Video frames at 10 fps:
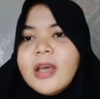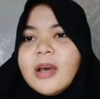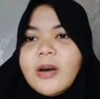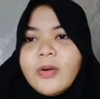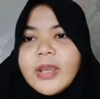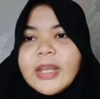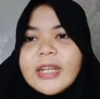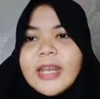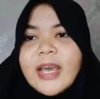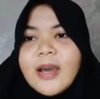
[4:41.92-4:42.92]
Okay,
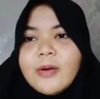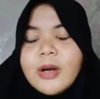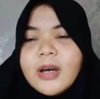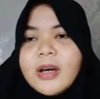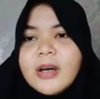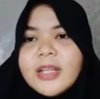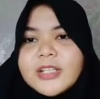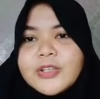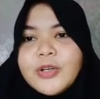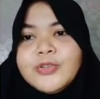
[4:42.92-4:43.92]
now let's
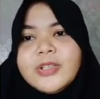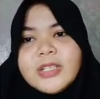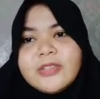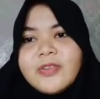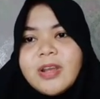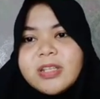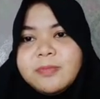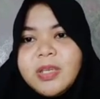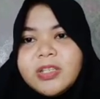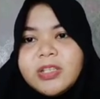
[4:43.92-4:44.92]
go to the
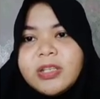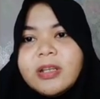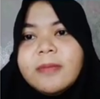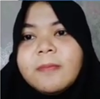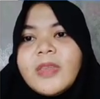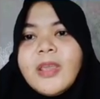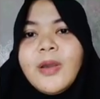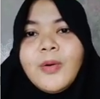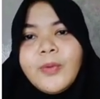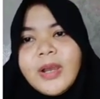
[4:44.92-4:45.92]
transmission.
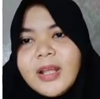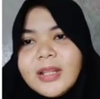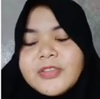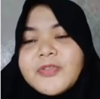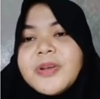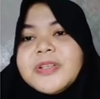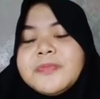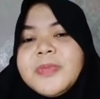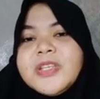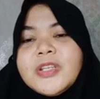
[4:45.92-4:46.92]
Well,
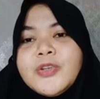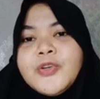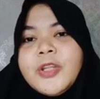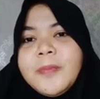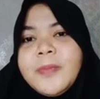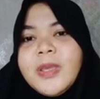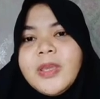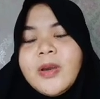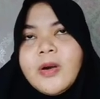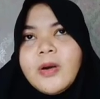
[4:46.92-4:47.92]
transmission could be
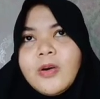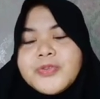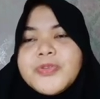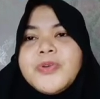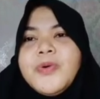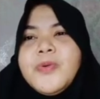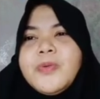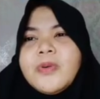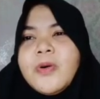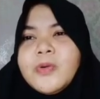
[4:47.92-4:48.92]
also
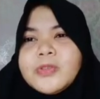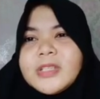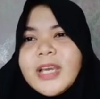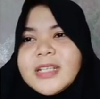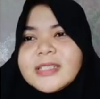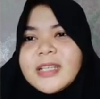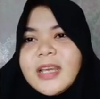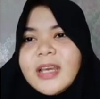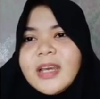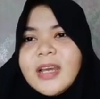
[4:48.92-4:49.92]
called as
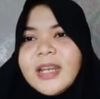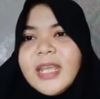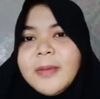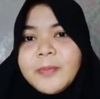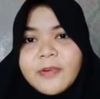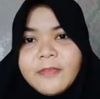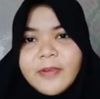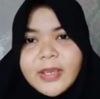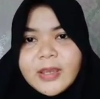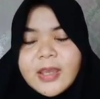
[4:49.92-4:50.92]
an imperfect